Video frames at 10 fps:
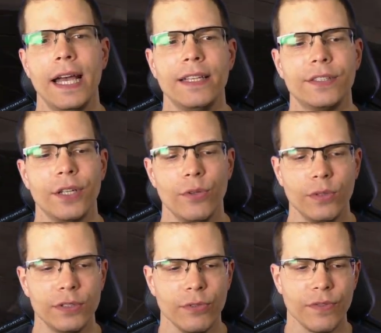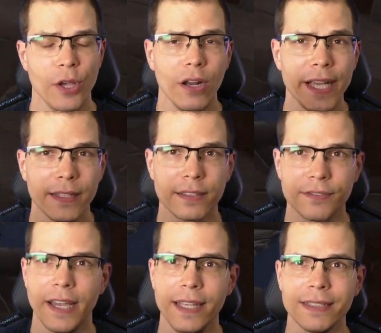So the early access
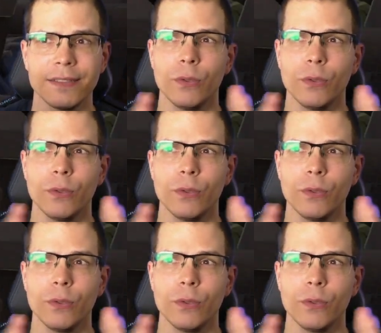phase,